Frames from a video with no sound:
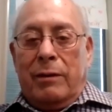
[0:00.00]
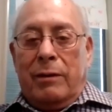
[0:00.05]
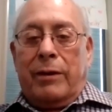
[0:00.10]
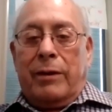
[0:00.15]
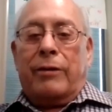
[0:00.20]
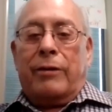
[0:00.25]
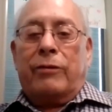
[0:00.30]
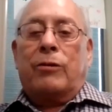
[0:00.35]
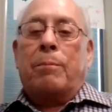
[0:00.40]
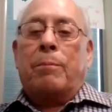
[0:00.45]

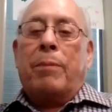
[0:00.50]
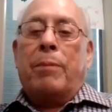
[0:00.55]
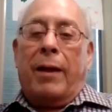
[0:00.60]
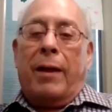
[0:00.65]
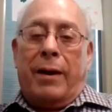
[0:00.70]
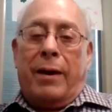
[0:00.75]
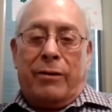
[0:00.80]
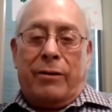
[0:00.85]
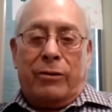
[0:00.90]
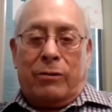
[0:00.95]
that are
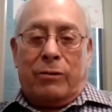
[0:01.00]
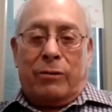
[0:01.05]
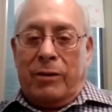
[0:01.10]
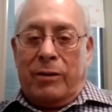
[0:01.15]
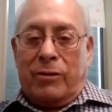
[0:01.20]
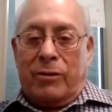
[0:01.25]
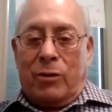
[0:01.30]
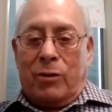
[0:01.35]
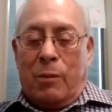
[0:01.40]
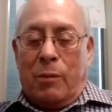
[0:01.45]
suppliers to
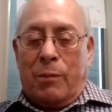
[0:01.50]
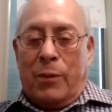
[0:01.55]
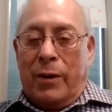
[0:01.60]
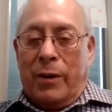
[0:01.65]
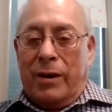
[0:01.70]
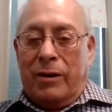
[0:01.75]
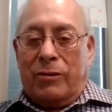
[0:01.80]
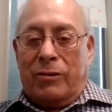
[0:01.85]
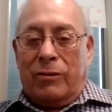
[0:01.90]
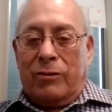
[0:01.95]
major
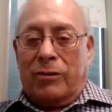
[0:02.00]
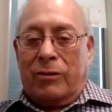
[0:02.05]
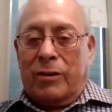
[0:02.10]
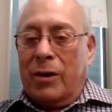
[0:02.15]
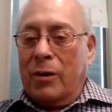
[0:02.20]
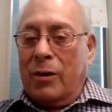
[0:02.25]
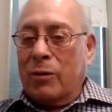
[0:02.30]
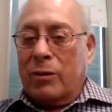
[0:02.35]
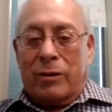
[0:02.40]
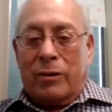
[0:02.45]
corporations,
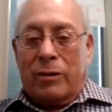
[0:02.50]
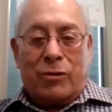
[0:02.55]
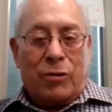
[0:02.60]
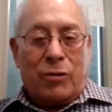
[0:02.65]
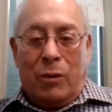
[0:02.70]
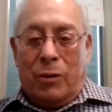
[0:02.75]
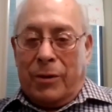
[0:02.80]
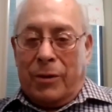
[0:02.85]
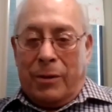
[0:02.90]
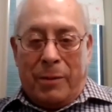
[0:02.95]
they don't
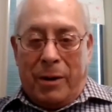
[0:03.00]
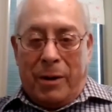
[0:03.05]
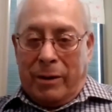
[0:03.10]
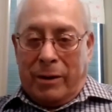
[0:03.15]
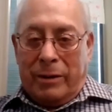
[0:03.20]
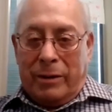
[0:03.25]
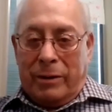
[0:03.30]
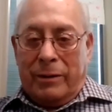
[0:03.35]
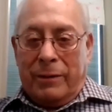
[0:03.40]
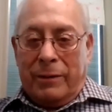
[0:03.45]
control their
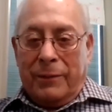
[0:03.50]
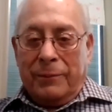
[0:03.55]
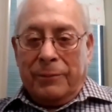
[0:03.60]
market.